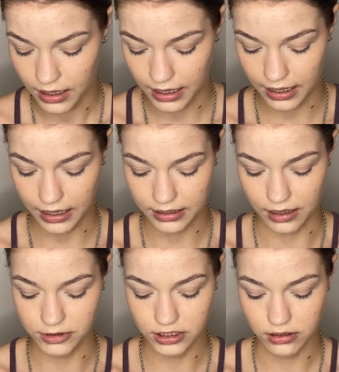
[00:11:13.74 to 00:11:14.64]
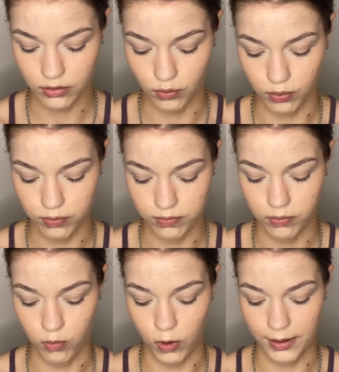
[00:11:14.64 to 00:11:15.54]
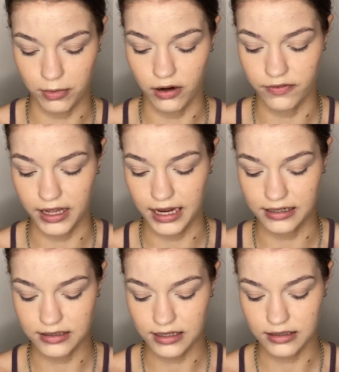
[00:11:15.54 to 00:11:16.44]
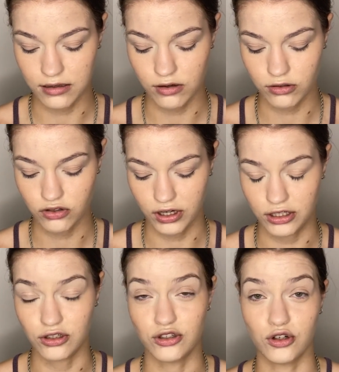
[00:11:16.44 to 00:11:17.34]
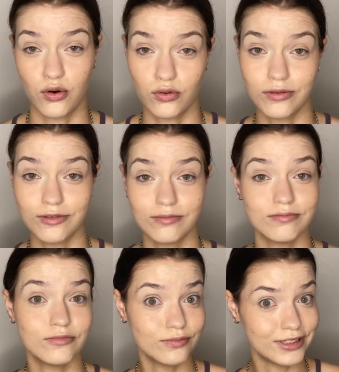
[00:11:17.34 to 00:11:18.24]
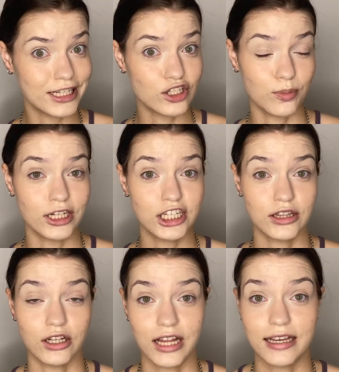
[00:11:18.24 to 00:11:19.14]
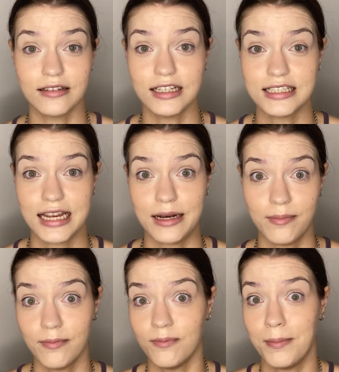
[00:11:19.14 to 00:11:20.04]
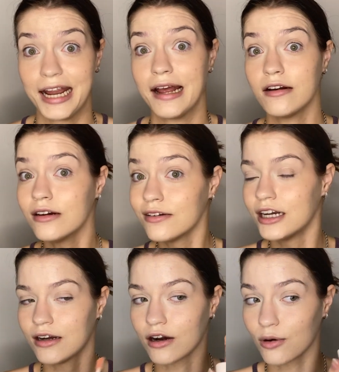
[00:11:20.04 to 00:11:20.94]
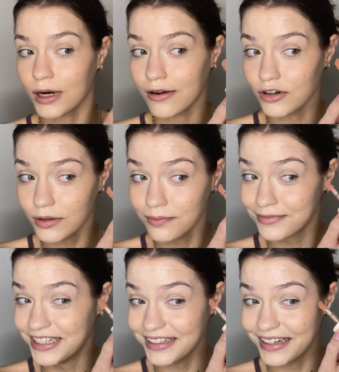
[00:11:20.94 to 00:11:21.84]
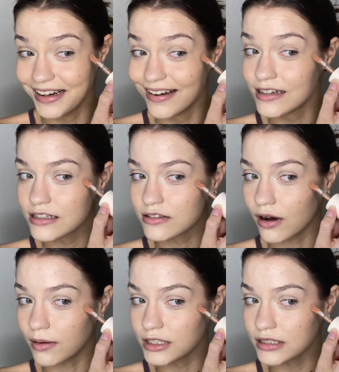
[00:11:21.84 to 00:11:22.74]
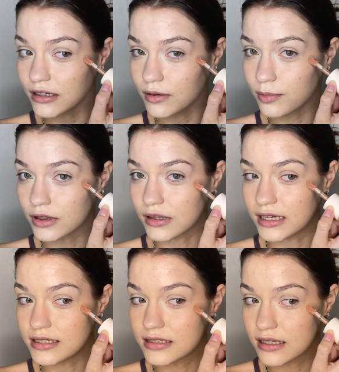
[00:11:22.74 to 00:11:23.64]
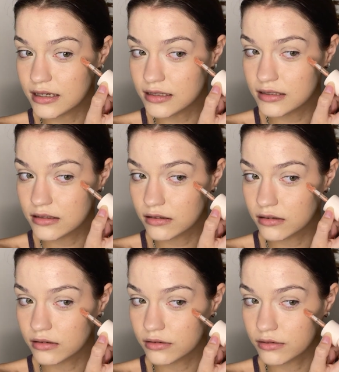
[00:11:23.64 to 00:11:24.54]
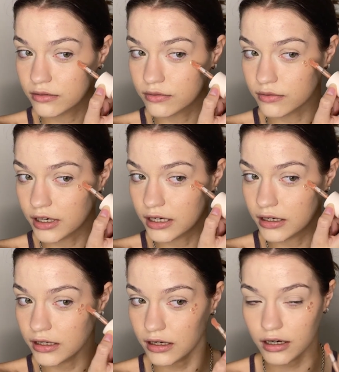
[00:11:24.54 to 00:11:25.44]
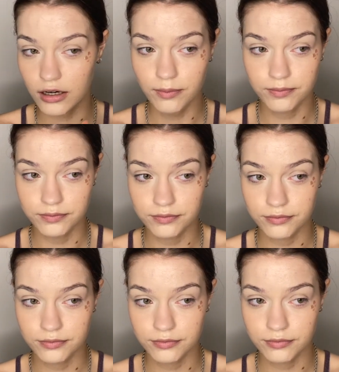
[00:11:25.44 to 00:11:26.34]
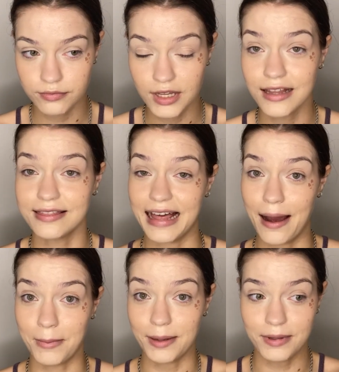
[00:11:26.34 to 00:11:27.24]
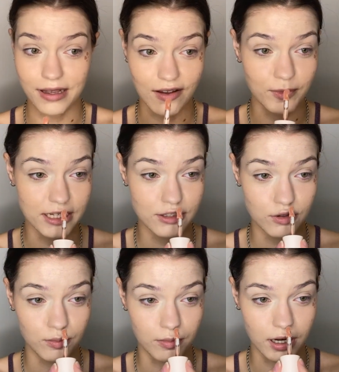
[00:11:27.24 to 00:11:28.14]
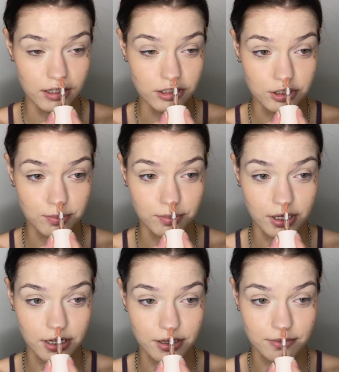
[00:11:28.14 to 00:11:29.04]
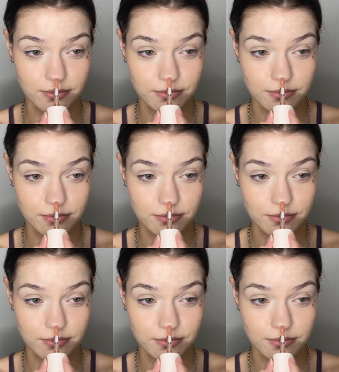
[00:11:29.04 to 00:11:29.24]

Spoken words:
And I'm just gonna wipe off the excess a little so I don't get too much and look like the Tin Man or whatever. So I'm just gonna place this right here. That might have been too much, but